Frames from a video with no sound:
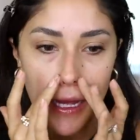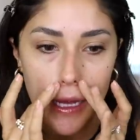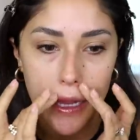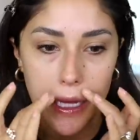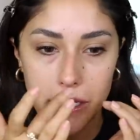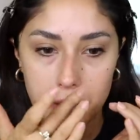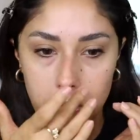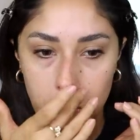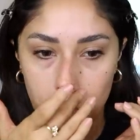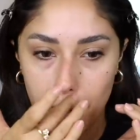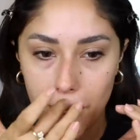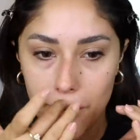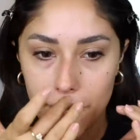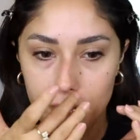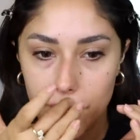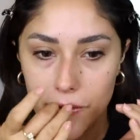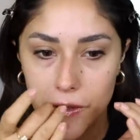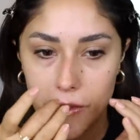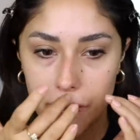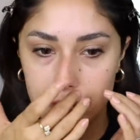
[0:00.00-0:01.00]
I like the way it
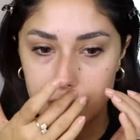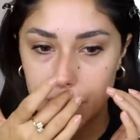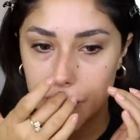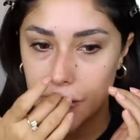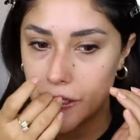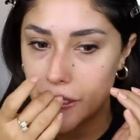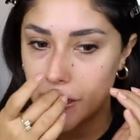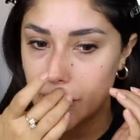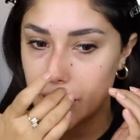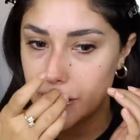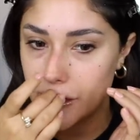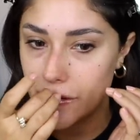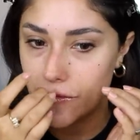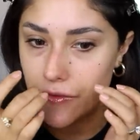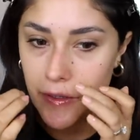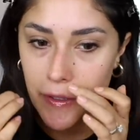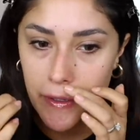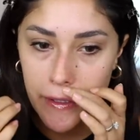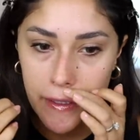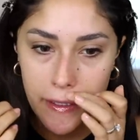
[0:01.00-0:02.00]
feels. It, it
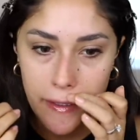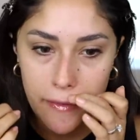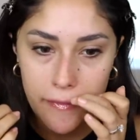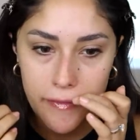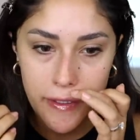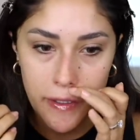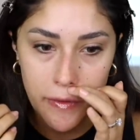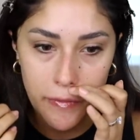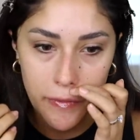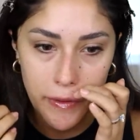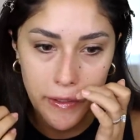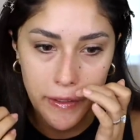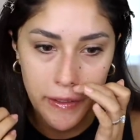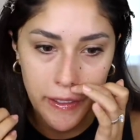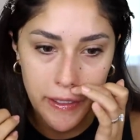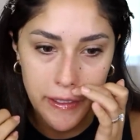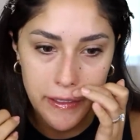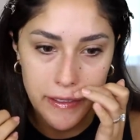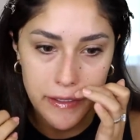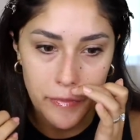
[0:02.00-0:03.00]
definitely gives a really
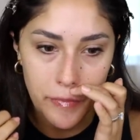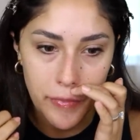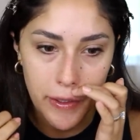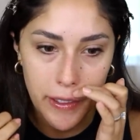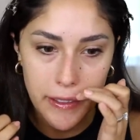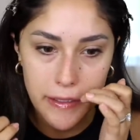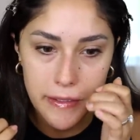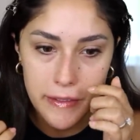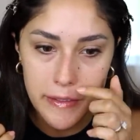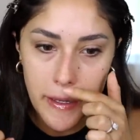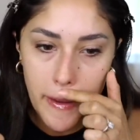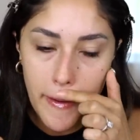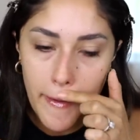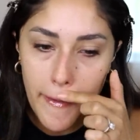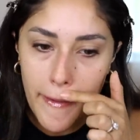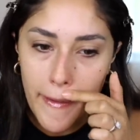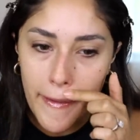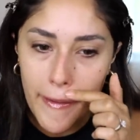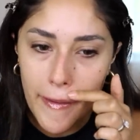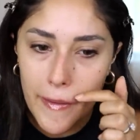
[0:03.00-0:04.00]
nice base.
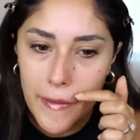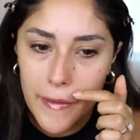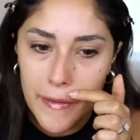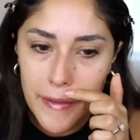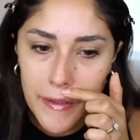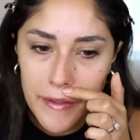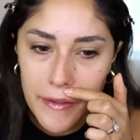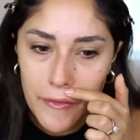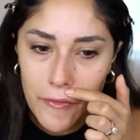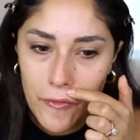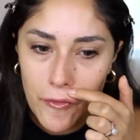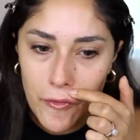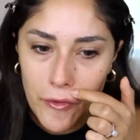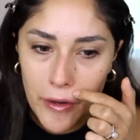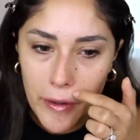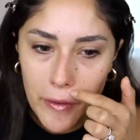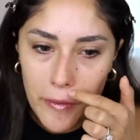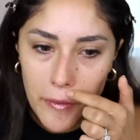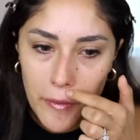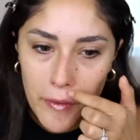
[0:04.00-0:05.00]
Is this a
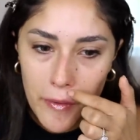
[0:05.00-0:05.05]
freckle?